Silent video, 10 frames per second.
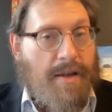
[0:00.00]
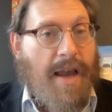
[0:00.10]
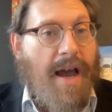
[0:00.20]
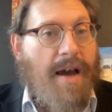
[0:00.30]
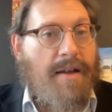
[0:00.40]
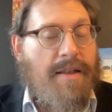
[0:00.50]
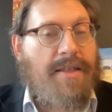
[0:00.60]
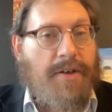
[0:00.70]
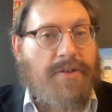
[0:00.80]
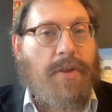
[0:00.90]
Yeah,
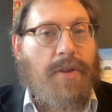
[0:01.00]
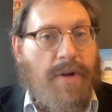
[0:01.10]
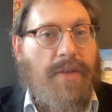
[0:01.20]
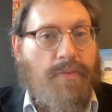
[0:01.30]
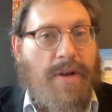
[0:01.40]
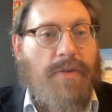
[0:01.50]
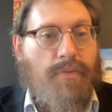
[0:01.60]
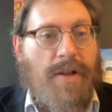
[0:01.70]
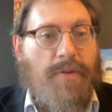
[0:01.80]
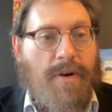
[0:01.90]
this year's
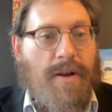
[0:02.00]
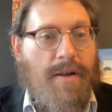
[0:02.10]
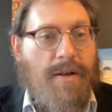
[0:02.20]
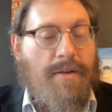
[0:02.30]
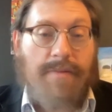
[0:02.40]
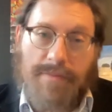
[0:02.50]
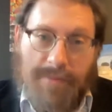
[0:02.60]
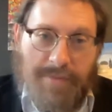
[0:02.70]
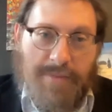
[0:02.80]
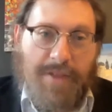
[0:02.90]
3333.
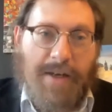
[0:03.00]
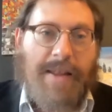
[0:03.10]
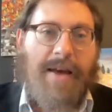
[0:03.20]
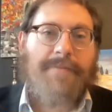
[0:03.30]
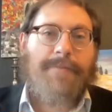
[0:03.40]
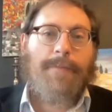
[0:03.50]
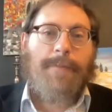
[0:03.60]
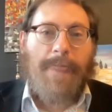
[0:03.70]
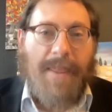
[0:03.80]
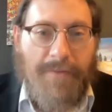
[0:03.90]
Look at that.
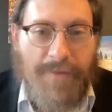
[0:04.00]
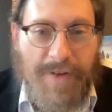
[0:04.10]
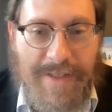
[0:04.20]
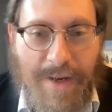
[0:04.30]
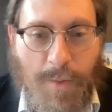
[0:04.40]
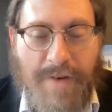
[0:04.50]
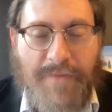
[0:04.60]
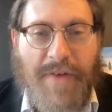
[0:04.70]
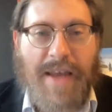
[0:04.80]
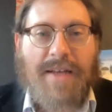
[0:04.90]
Feels like we're
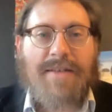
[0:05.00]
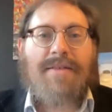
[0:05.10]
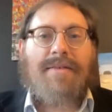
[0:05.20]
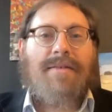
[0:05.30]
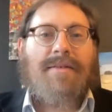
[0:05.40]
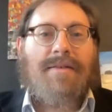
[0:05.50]
in Vegas.